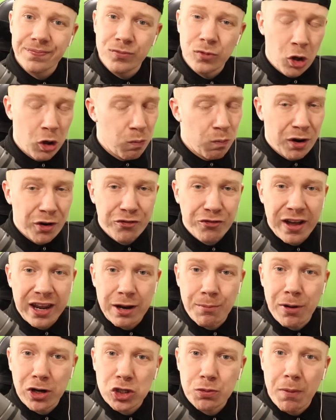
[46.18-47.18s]
not worth very
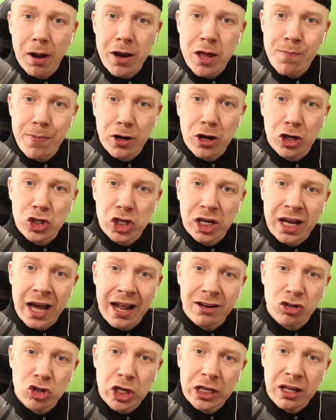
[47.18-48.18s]
much money because you
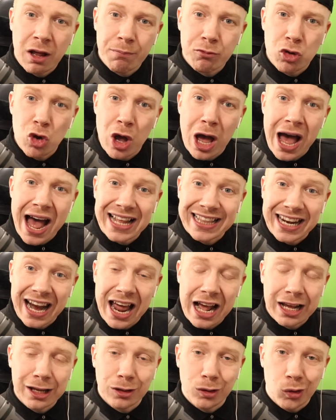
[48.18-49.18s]
can't trade up to a, a
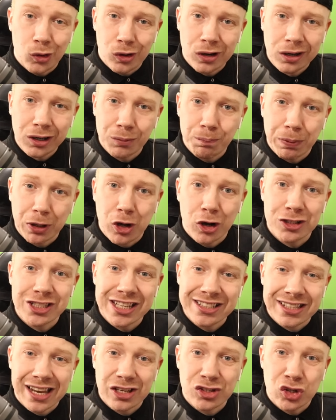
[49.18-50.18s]
Dragon Lore because
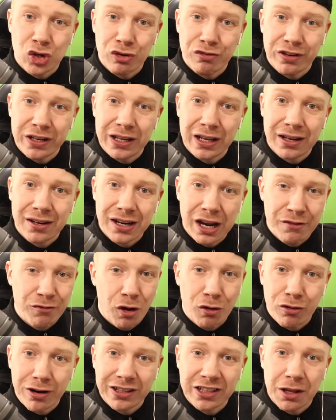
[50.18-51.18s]
it's a souvenir. I've
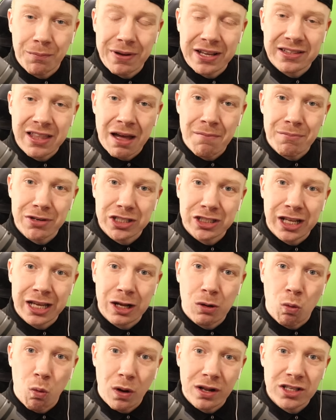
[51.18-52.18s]
already made that
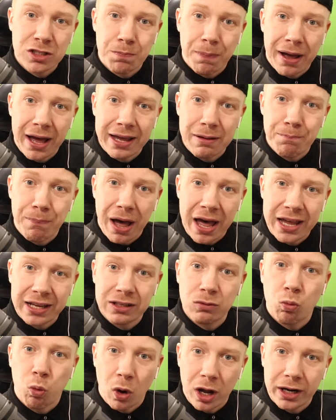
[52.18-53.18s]
mistake once by
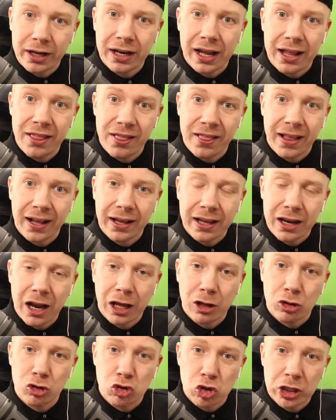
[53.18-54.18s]
buying one and thinking I
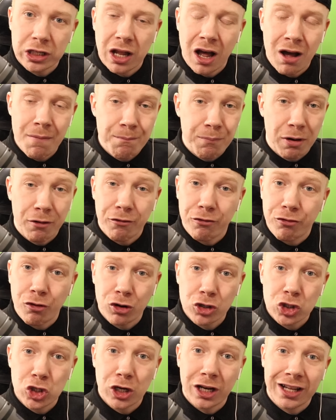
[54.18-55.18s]
could trade up, but
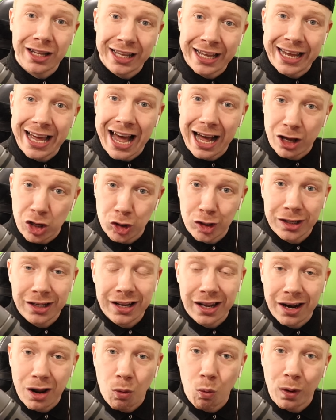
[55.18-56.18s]
unfortunately I couldn't
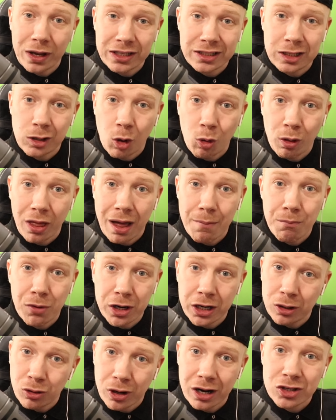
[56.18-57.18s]
and I wasted all that
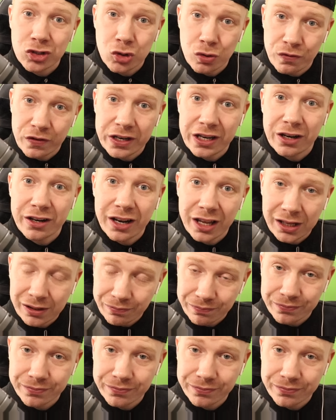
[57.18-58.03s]
money on a Souvenir knight.